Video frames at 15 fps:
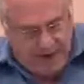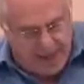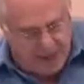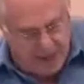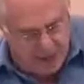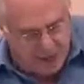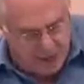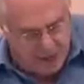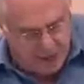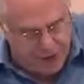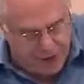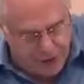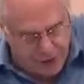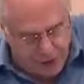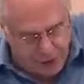It would
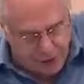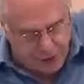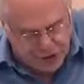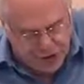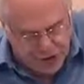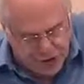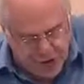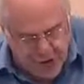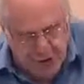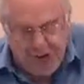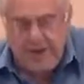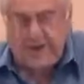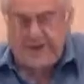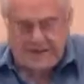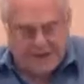reduce
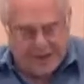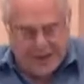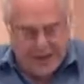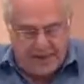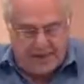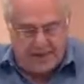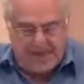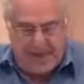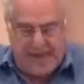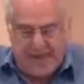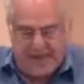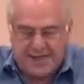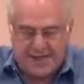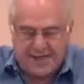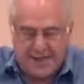the sales
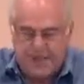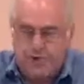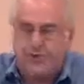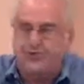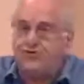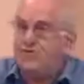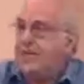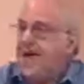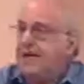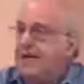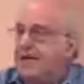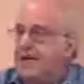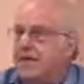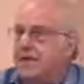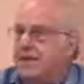tax
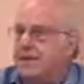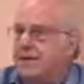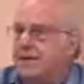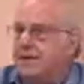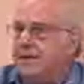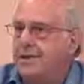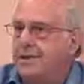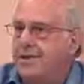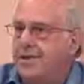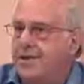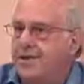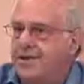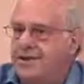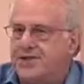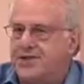dramatically
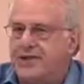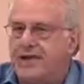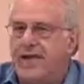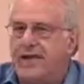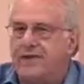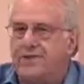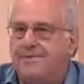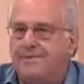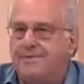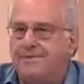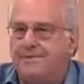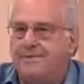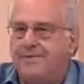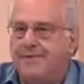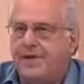in the state.
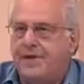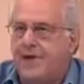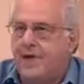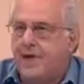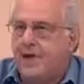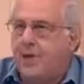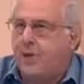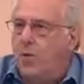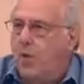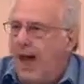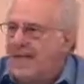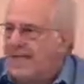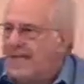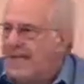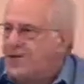
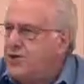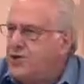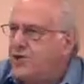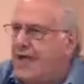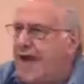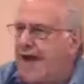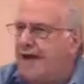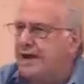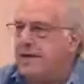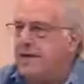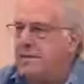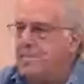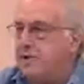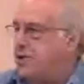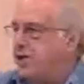Why did they do that?
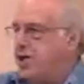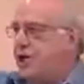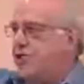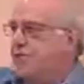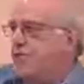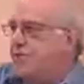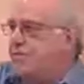Because they knew it